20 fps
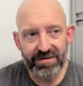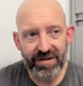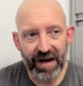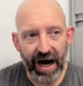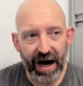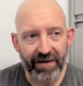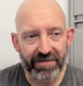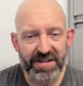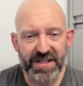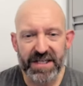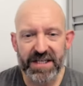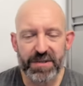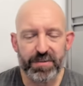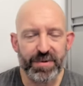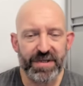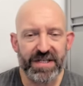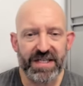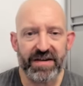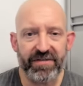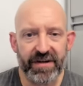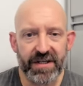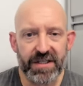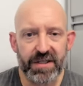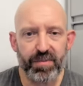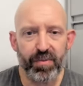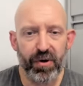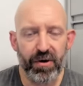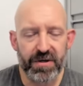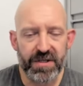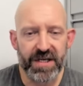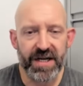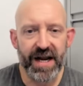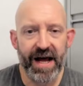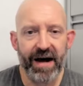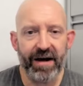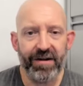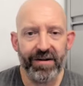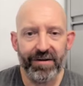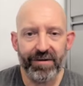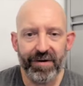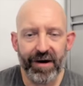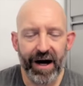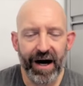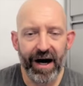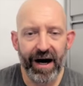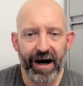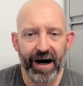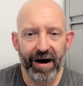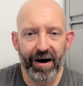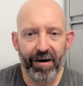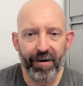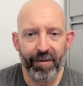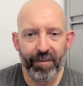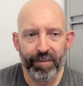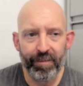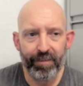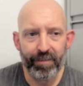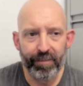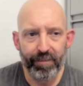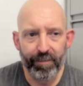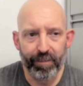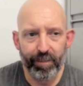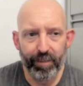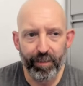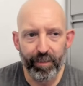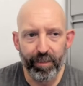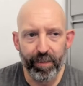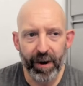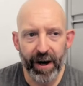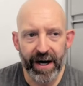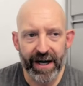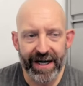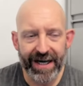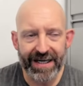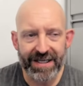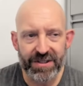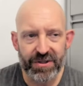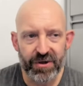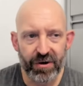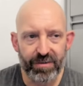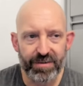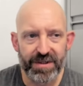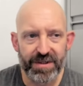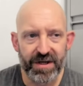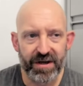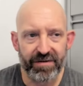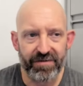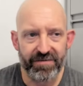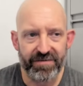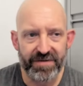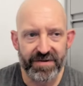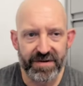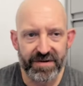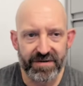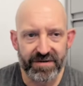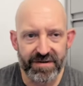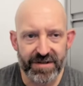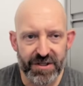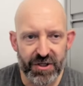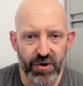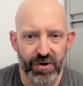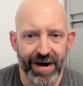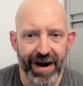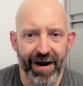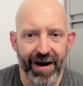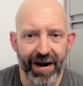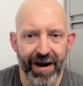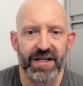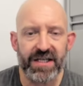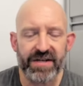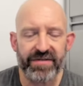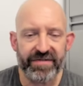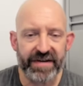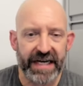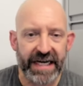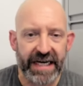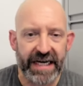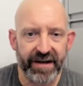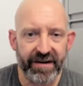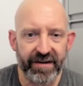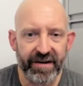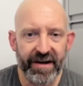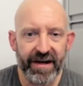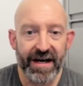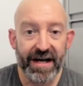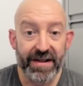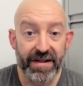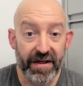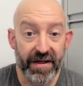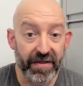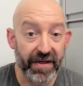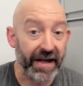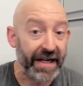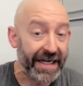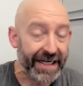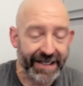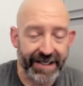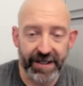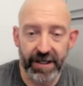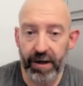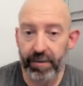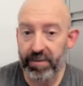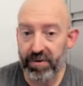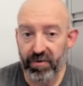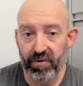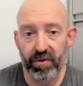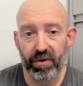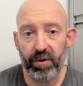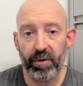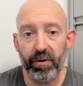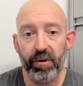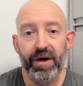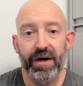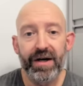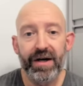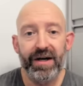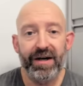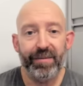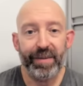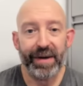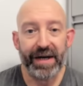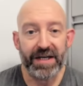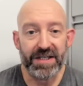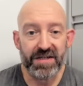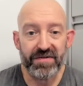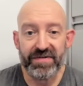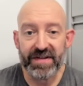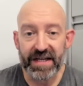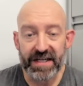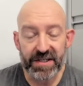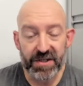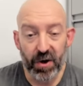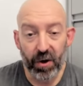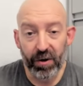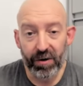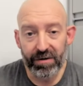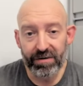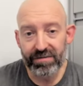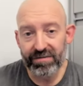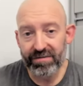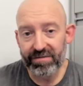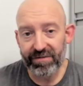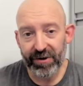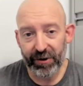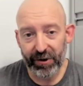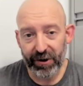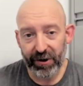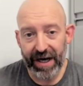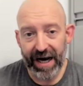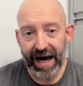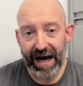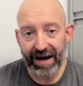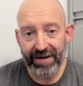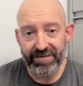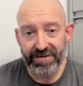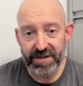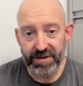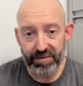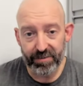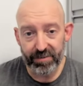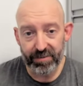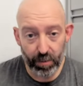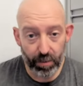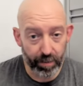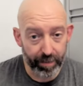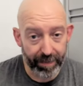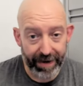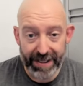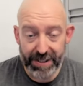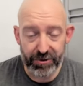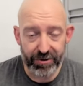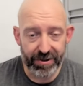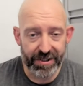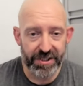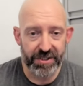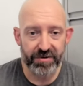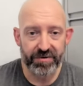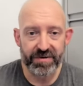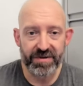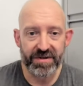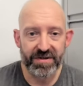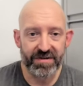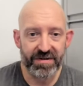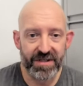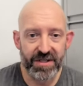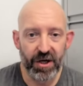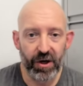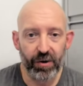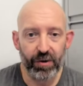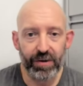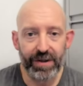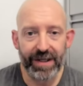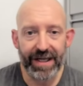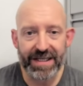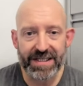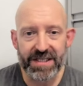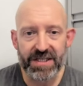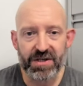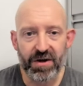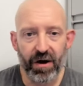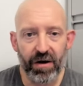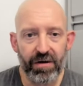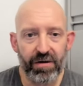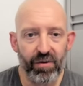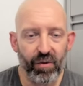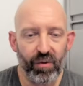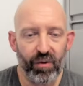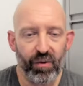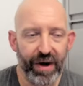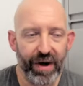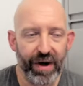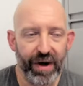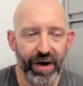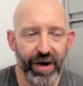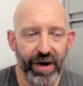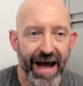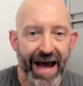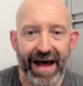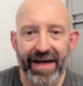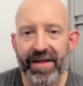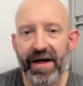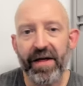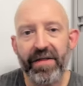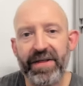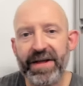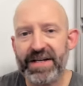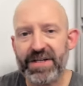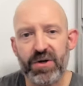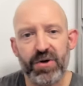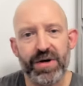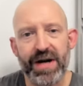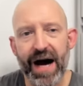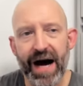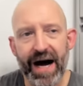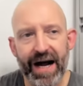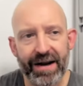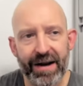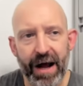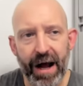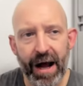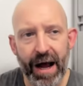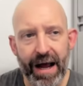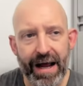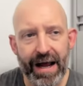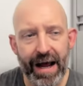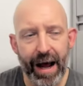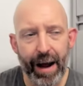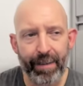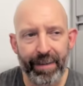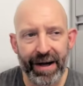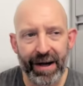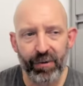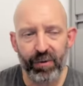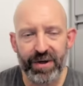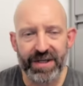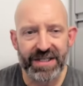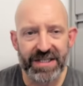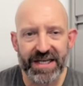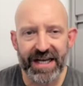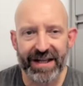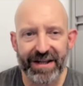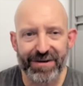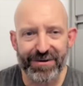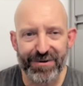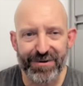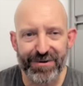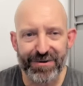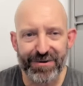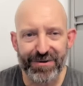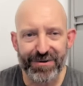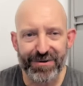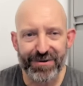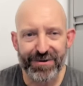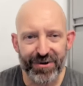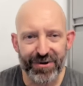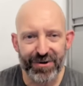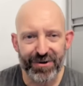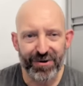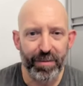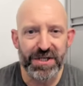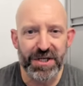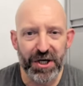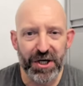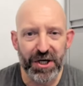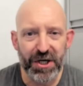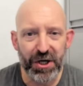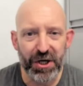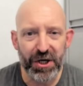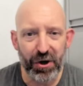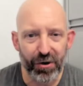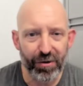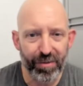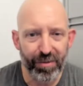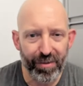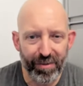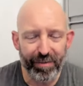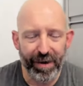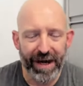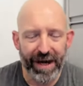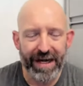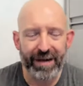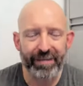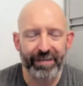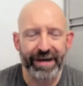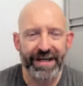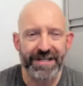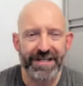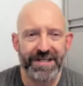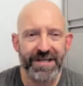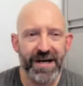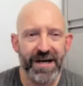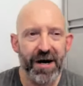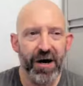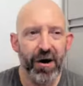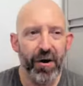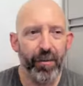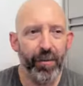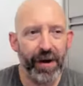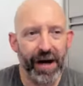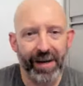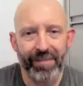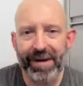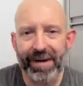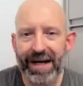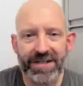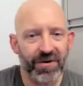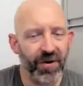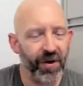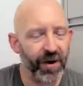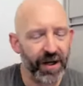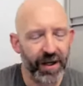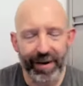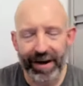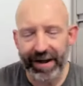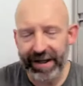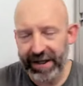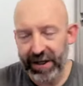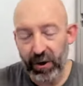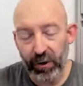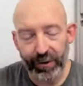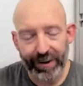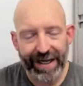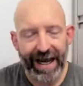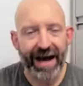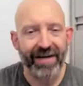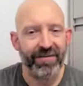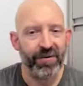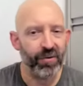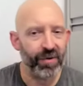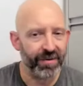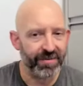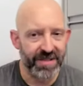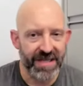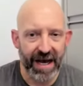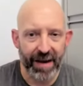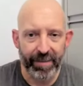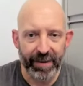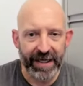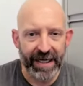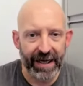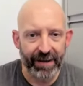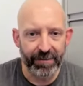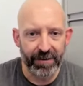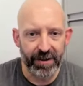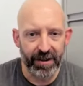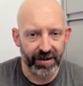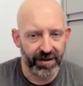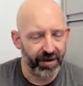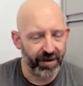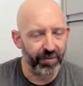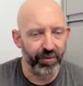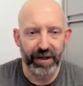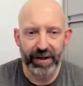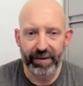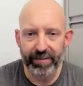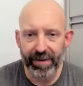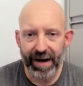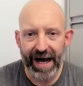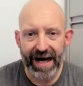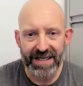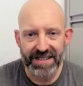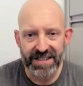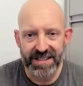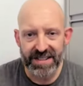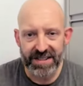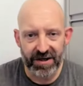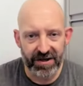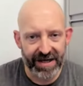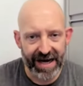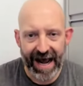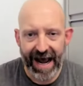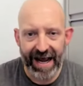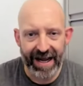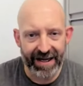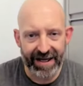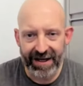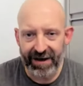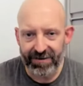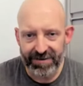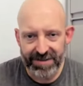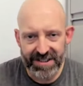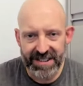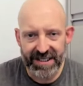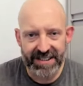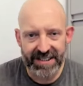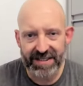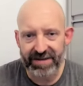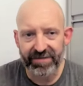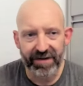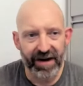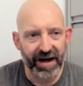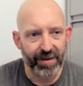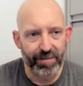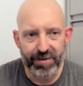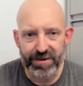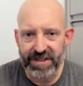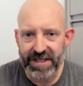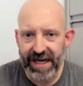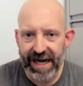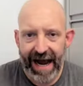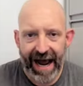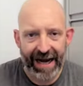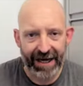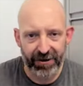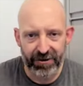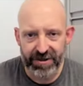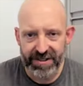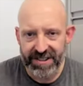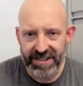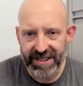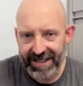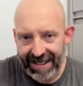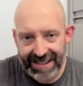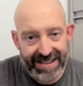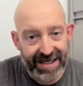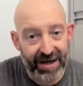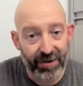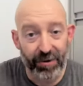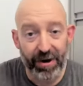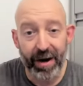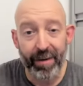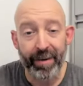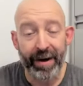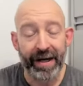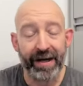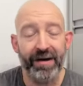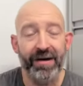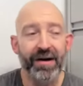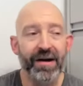obviously specific to personnel, but in terms of certain areas of need, that they need to come through, because if they don't, they're going to have some major issues. So let's start with, and these are not, I wouldn't say these are obscure by any means, but I'm not talking about, you know, Gavin Wimsatt being able to complete passes on 65% accuracy. That's not what I mean,